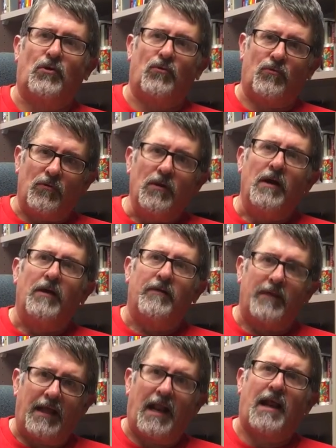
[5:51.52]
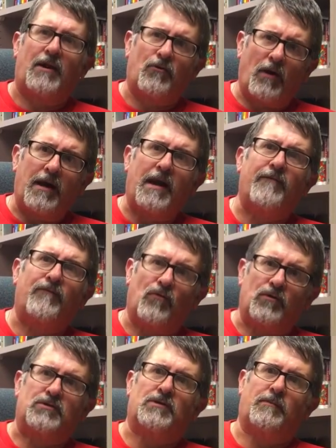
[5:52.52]
So it had a great
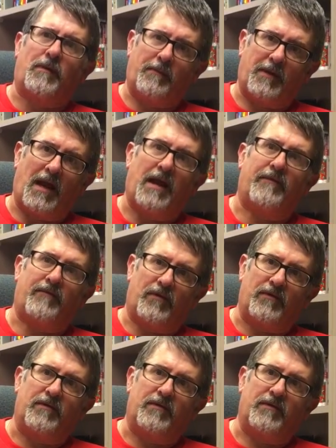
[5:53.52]
influence on my behavior.